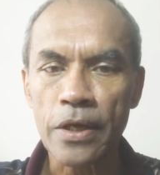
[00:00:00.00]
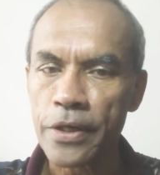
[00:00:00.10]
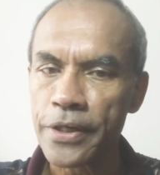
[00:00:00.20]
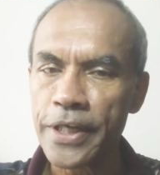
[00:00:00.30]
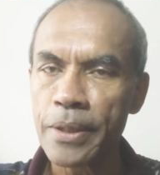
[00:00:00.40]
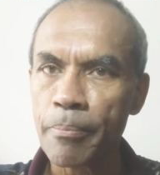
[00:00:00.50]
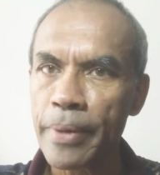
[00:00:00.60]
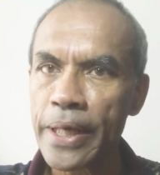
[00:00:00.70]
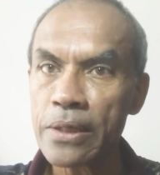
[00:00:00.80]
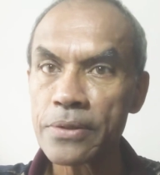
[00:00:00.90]
Indeed, the
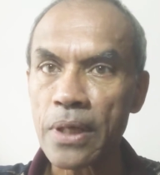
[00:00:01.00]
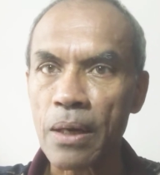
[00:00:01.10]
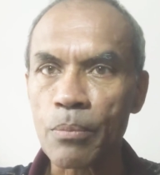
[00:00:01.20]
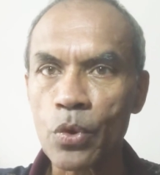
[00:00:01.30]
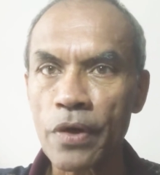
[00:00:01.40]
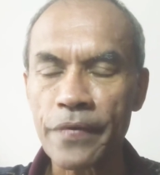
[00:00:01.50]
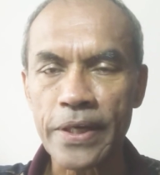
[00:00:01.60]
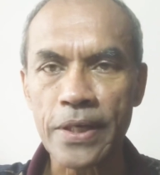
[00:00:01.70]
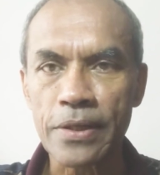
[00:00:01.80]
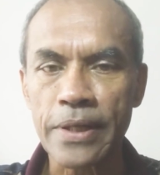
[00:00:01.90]
males are more
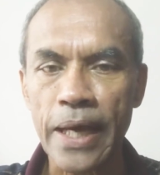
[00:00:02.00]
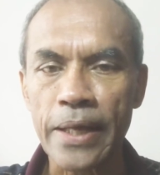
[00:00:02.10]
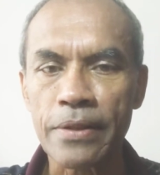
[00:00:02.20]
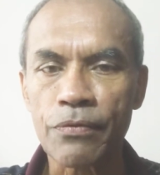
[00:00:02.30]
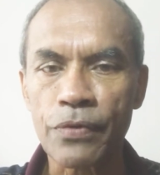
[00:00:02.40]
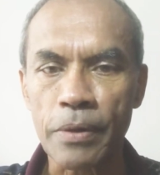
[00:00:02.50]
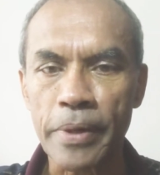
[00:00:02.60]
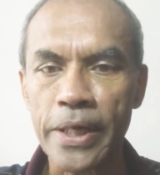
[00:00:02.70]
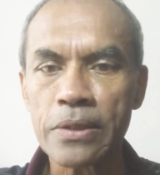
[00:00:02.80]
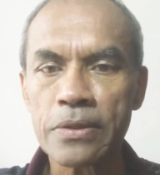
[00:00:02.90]
affected than
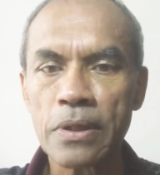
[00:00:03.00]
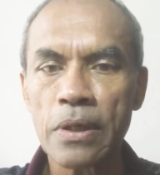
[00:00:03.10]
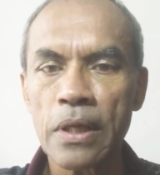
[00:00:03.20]
females,